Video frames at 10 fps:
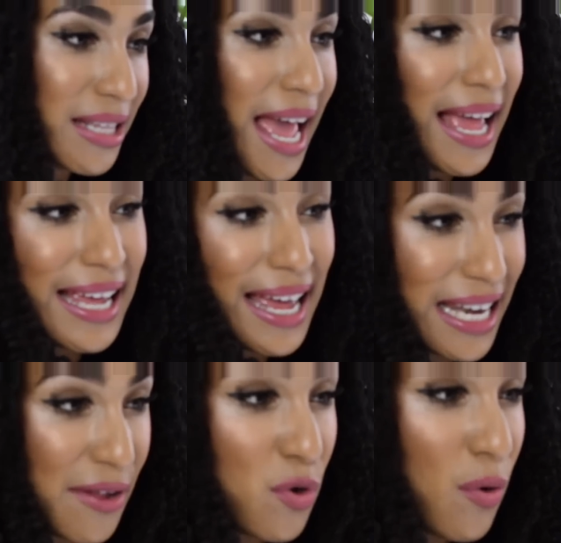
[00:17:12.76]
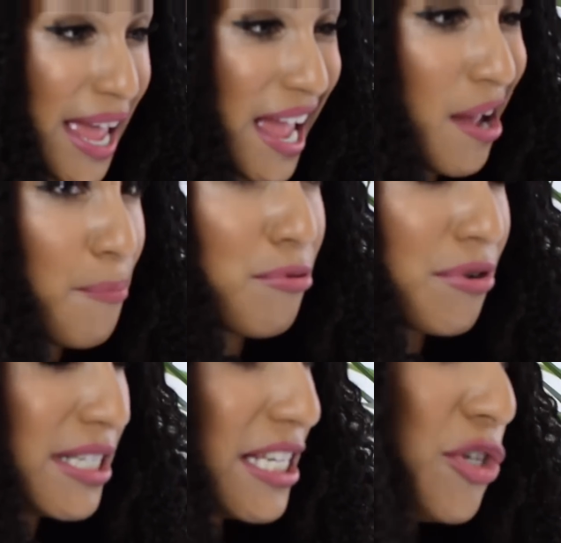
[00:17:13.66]
that and can leave your hair
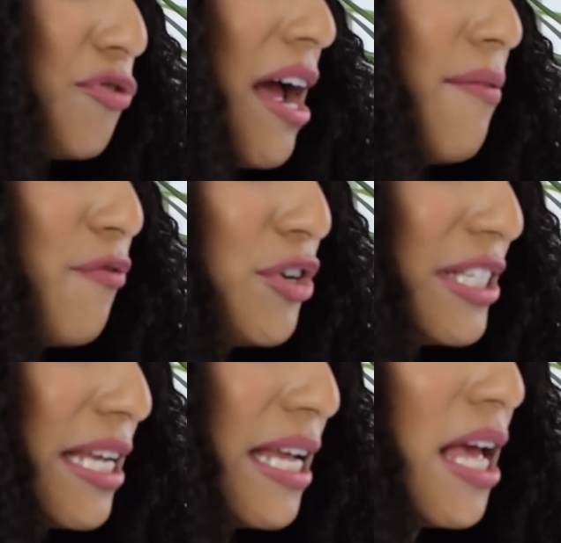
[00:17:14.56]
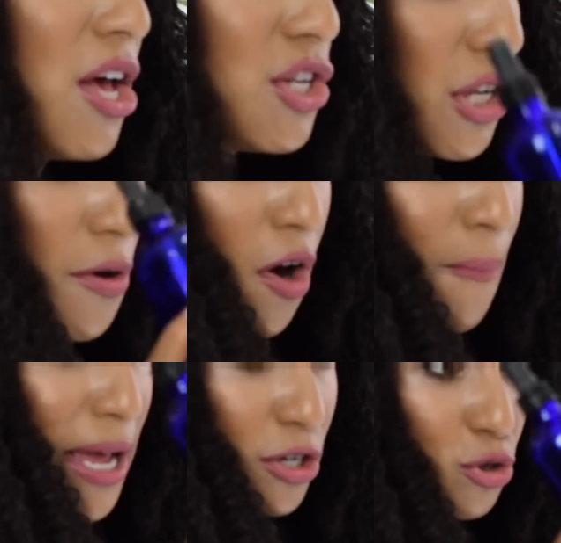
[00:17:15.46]
pretty dry and frizzy. So
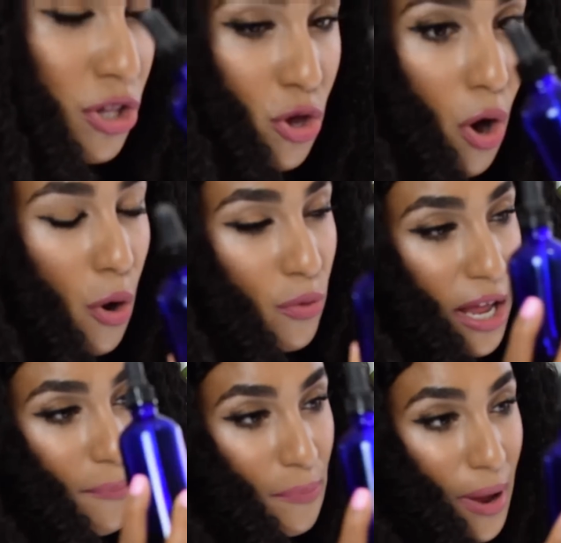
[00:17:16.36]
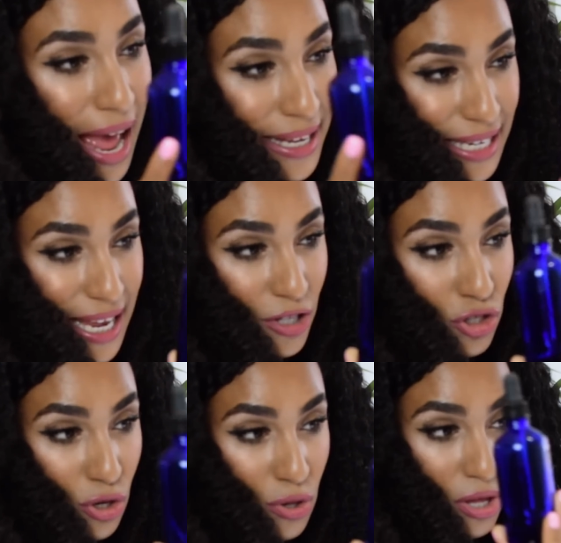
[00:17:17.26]
make sure that you're only adding it
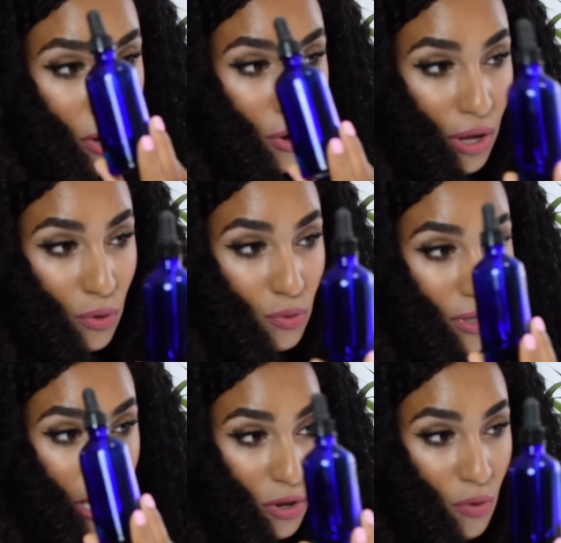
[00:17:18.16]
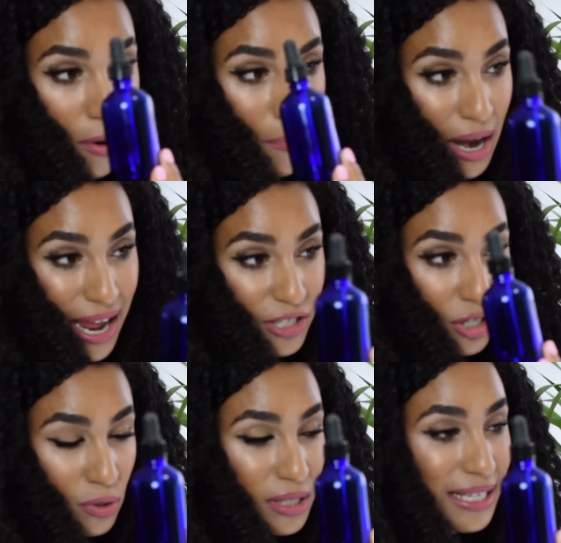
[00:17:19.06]
to the oil that you are applying to
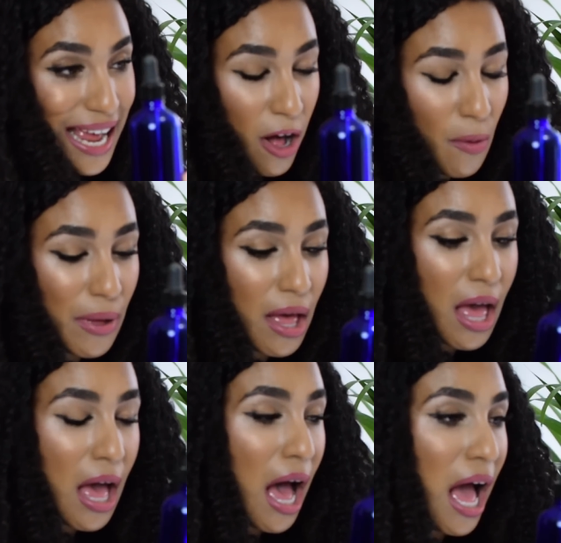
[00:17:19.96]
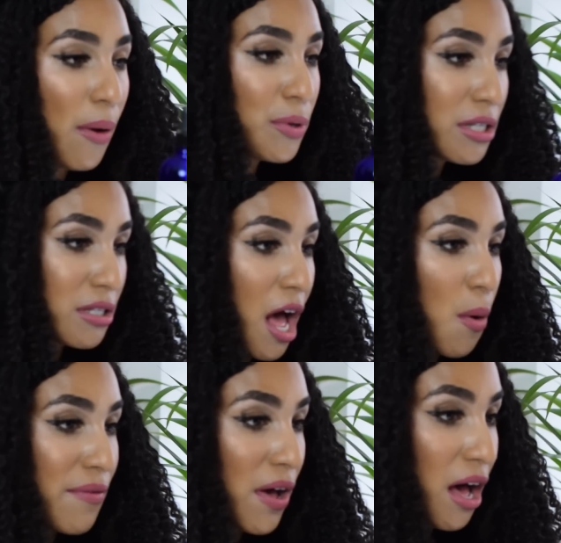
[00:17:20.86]
your scalp. I would start
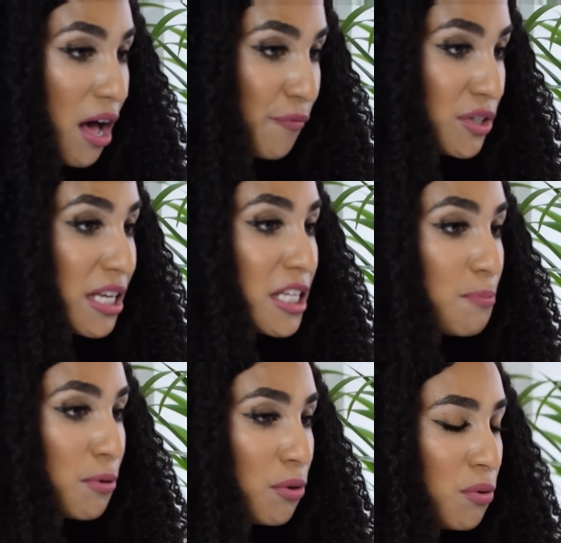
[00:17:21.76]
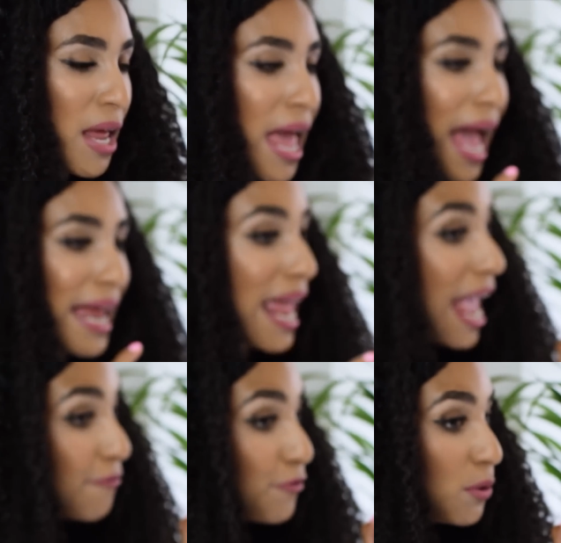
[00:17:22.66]
with ½ teaspoon, and
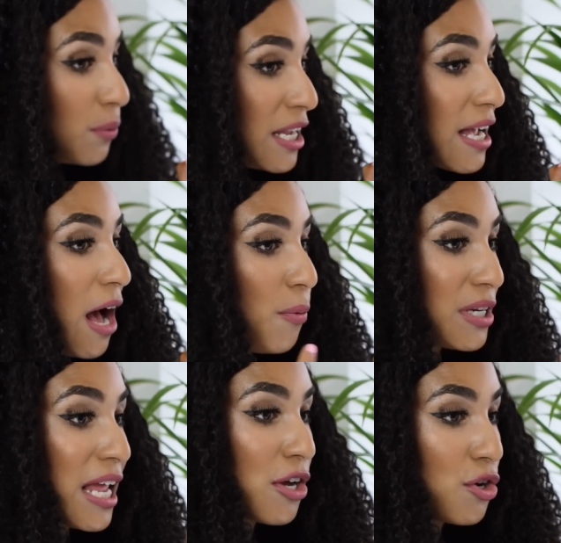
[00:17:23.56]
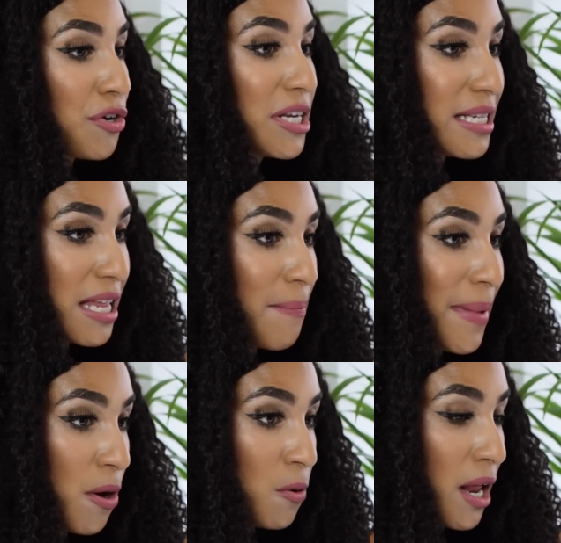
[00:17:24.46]
every week I would increase the
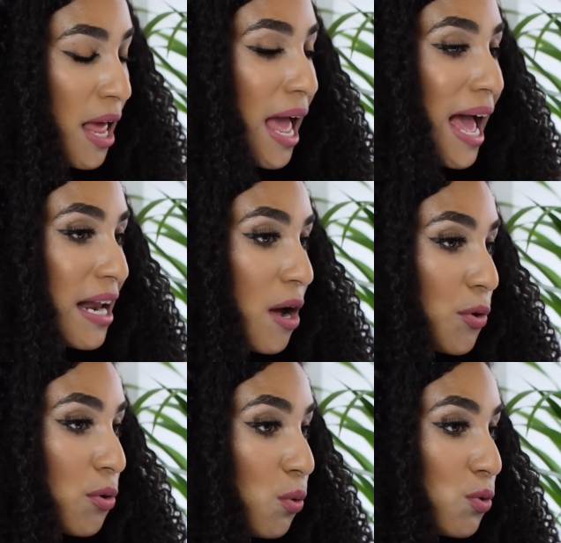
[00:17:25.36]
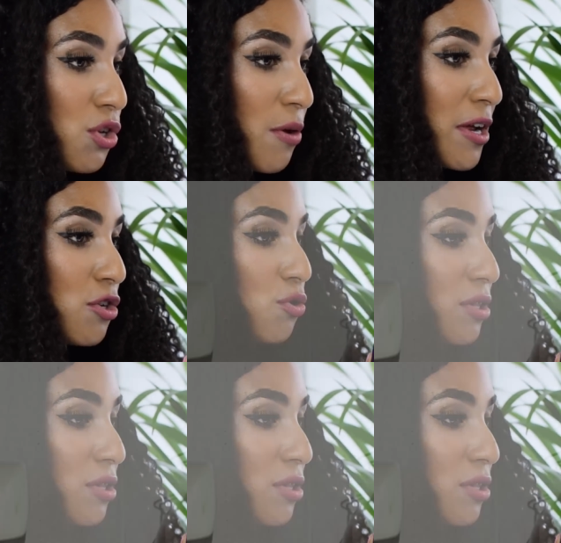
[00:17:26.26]
amount, and I would also make sure